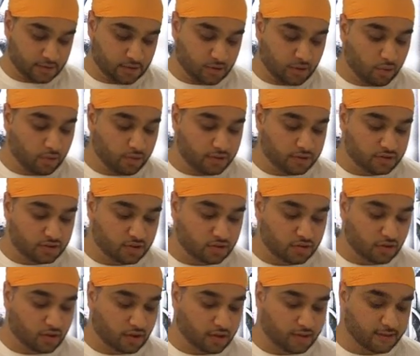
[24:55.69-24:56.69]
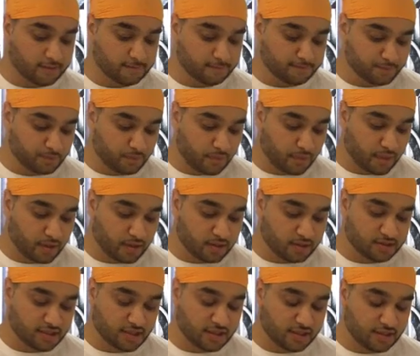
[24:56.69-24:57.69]
No one is to cry,
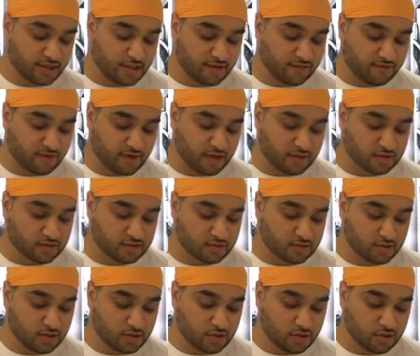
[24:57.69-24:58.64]
sadden their face,